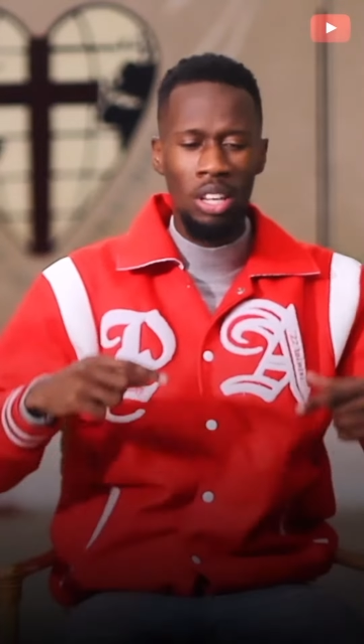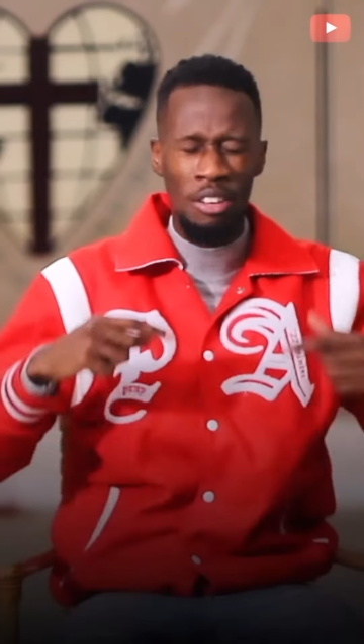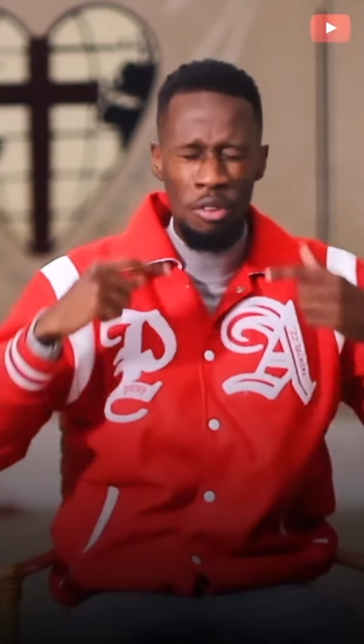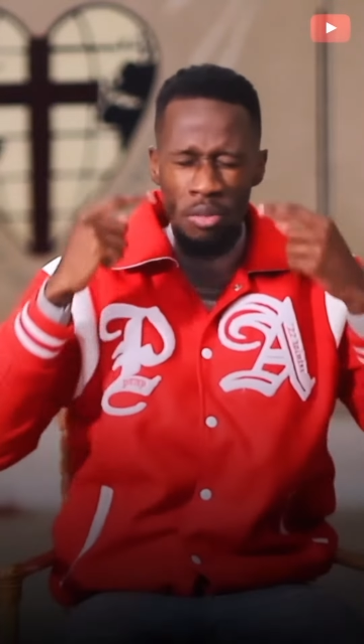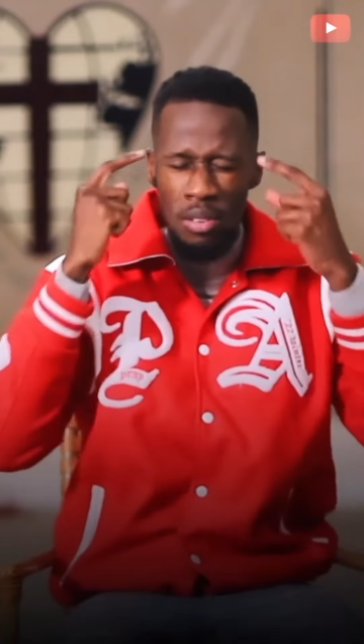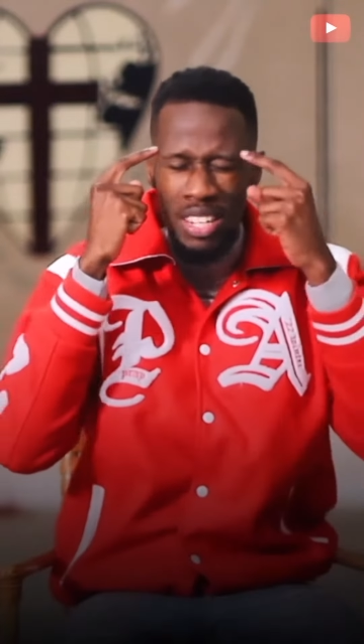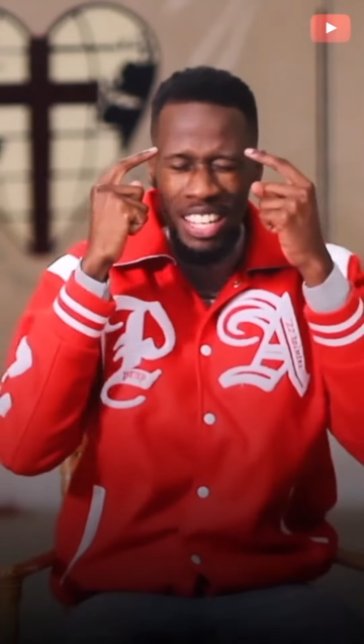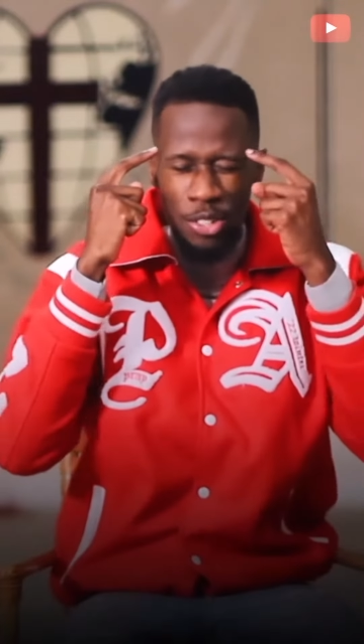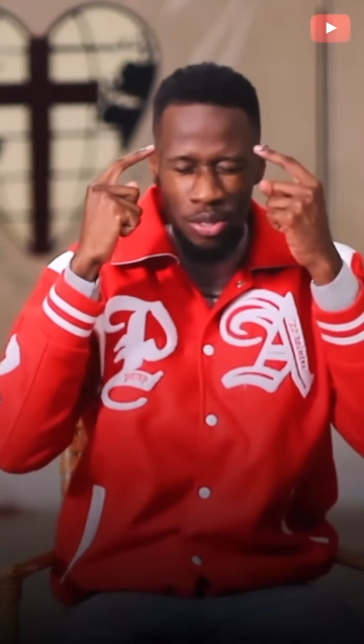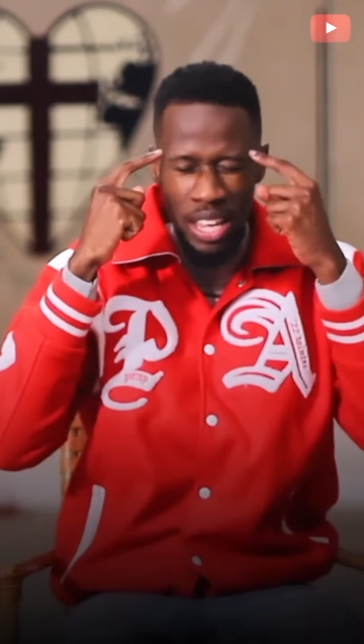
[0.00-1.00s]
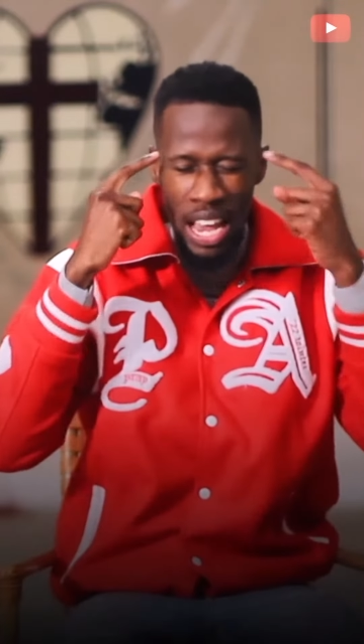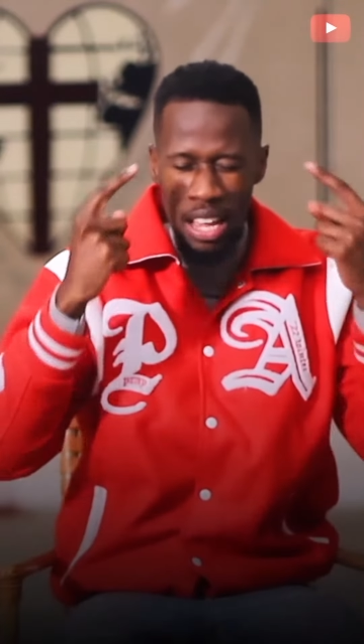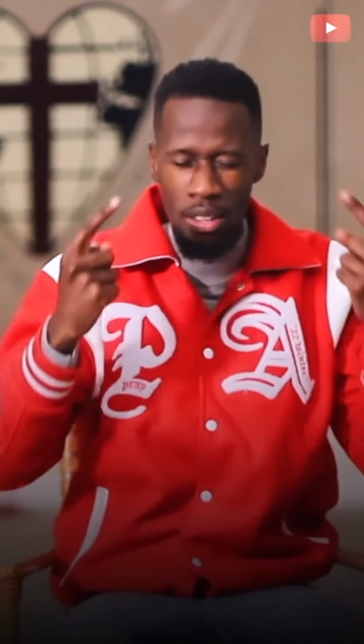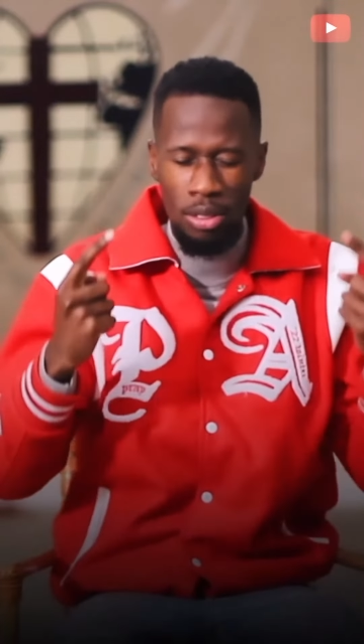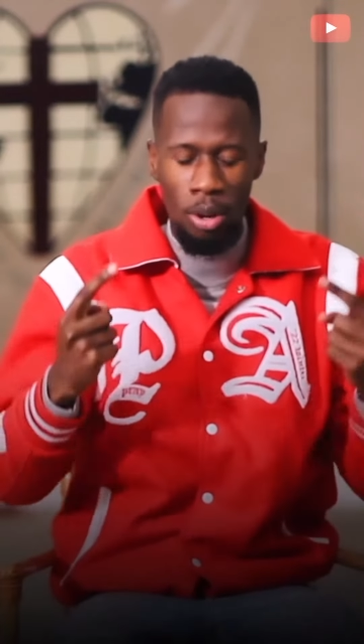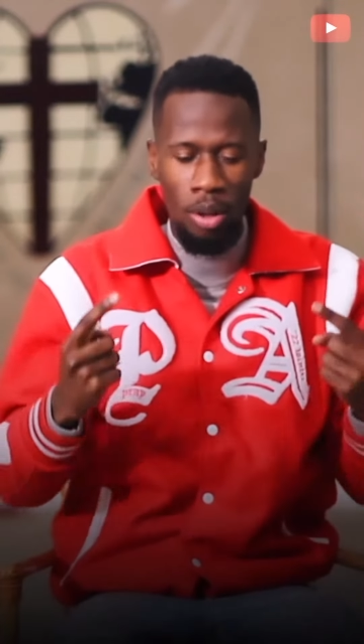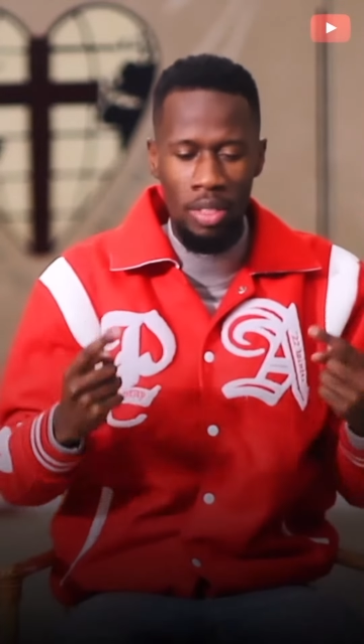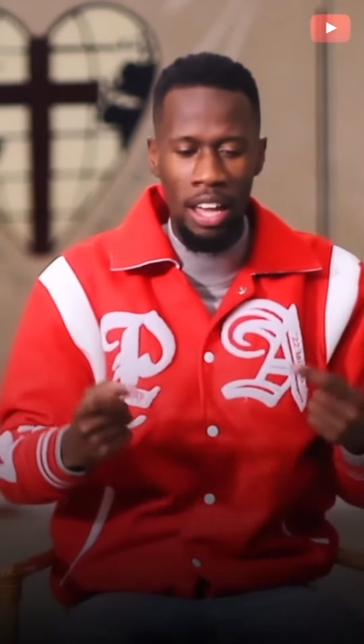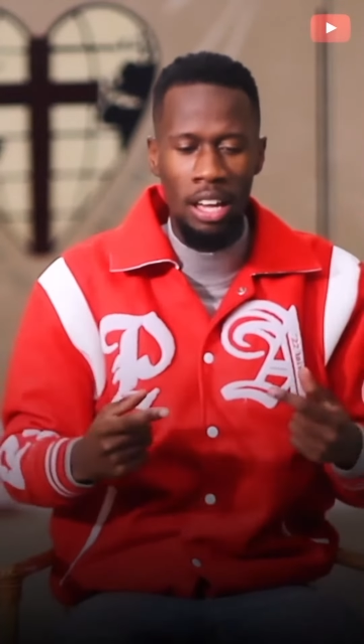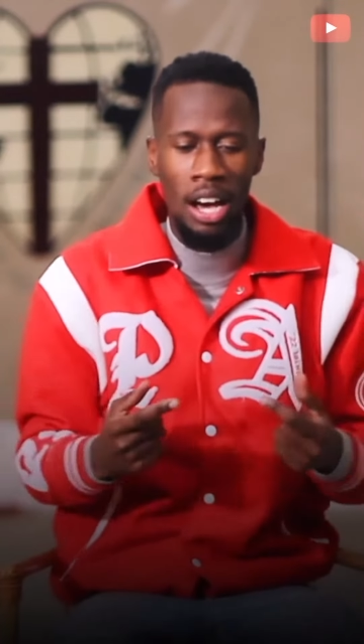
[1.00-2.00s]
if you've even entertained the
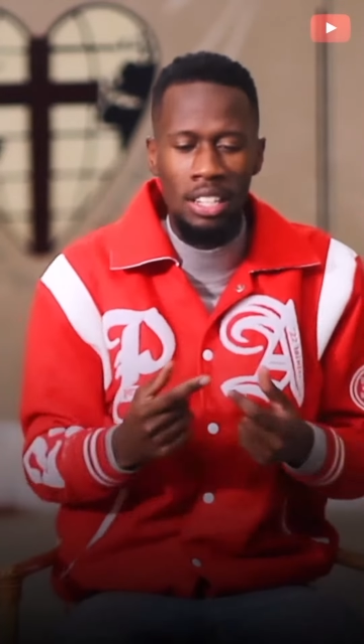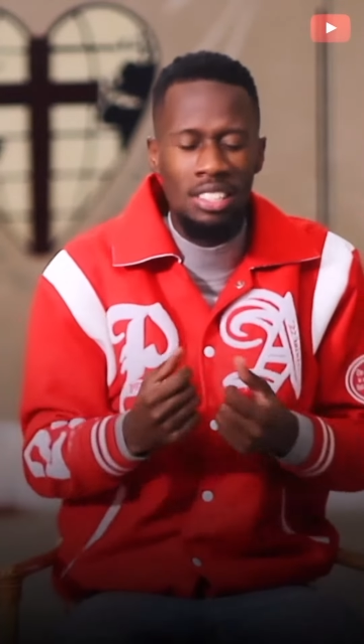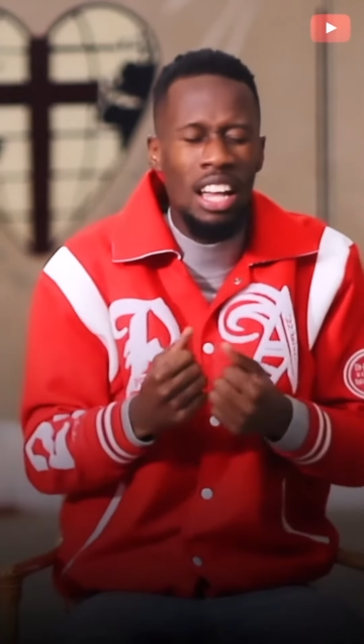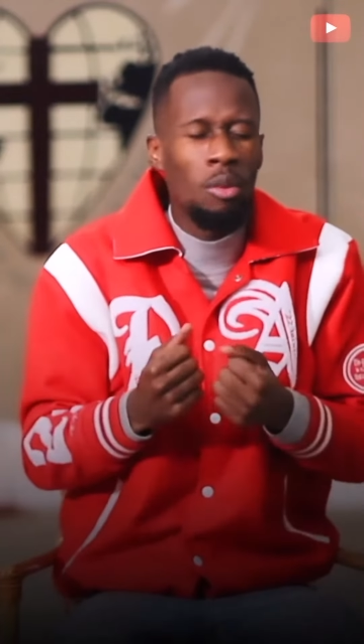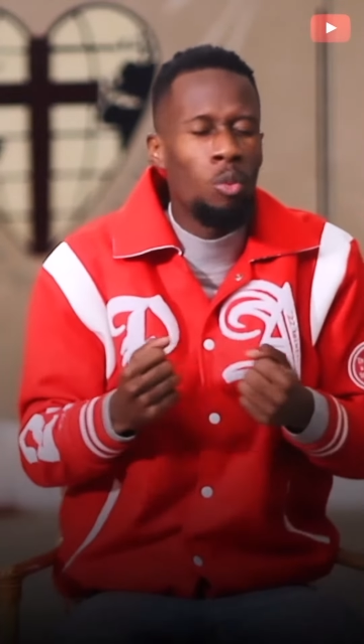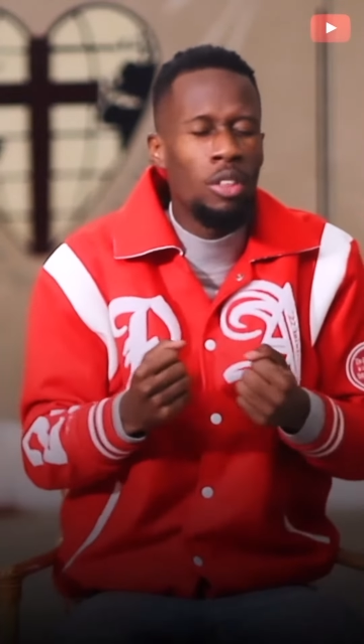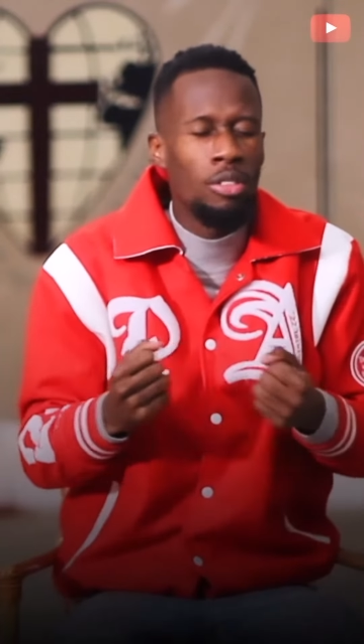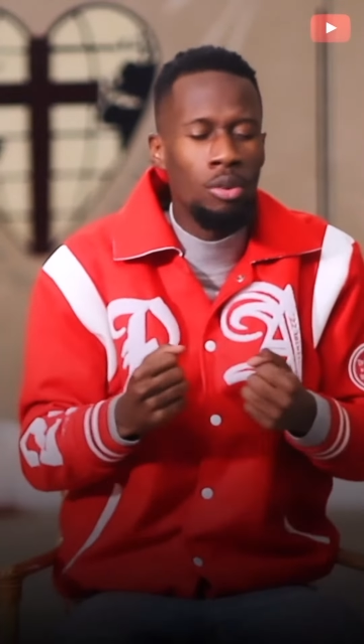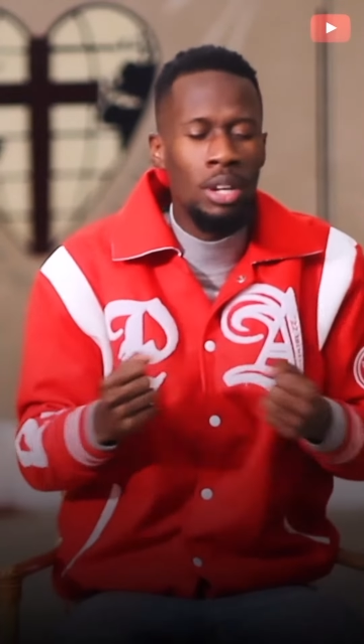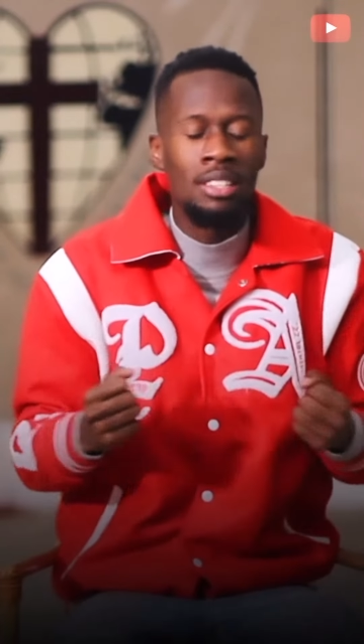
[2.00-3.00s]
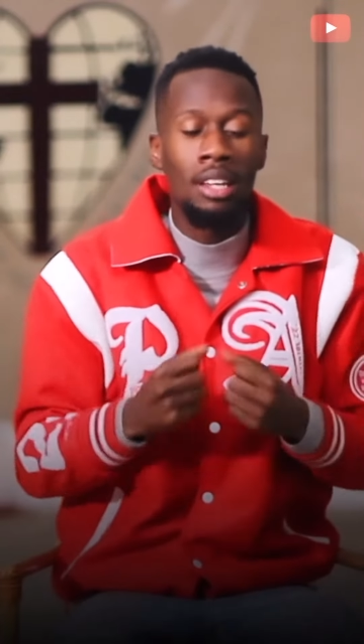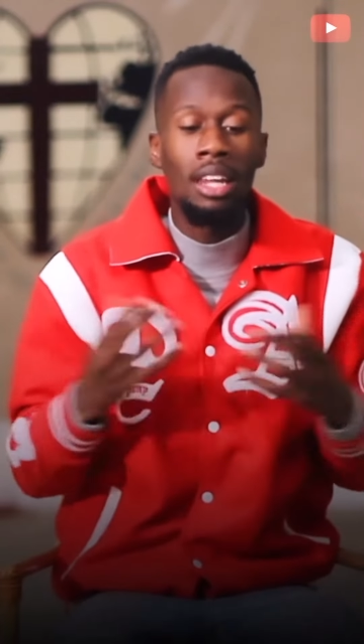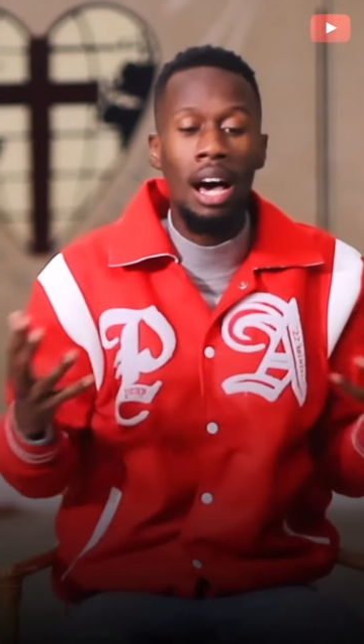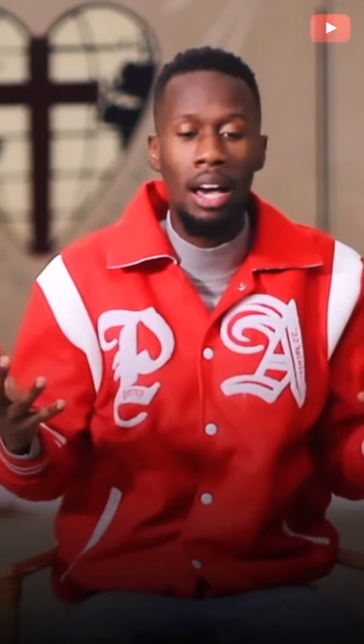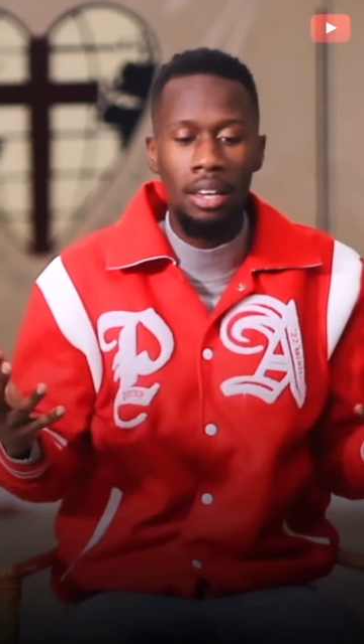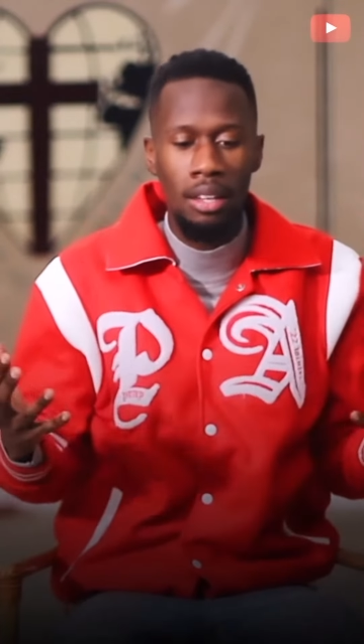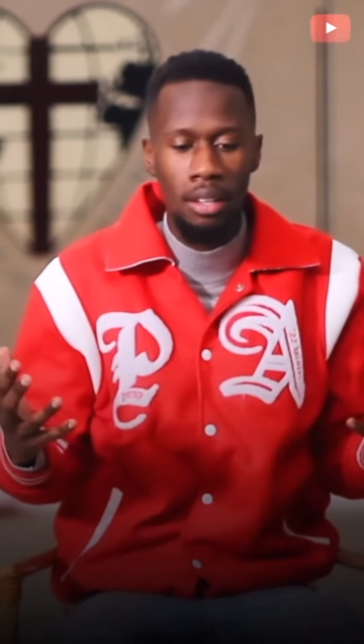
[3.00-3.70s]
thought that God is not with you, it's a lie.